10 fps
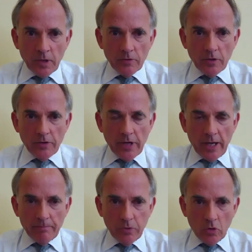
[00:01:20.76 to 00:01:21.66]
that the
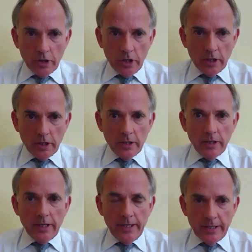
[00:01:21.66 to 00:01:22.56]
employer
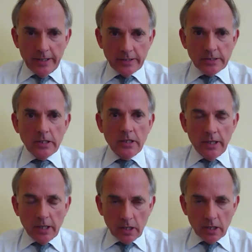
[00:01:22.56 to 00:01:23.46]
is
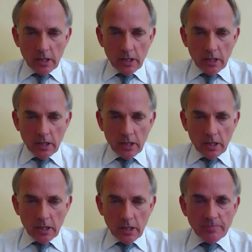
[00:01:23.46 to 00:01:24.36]
incurring
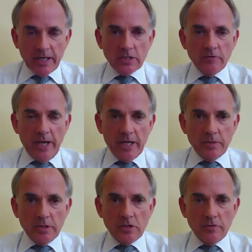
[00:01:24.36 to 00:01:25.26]
in respect of
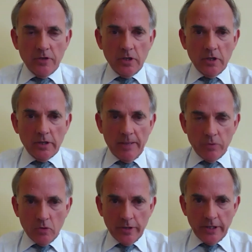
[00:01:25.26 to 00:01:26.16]
payments to furloughed
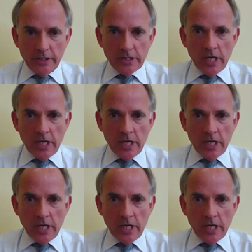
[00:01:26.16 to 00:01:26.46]
employees.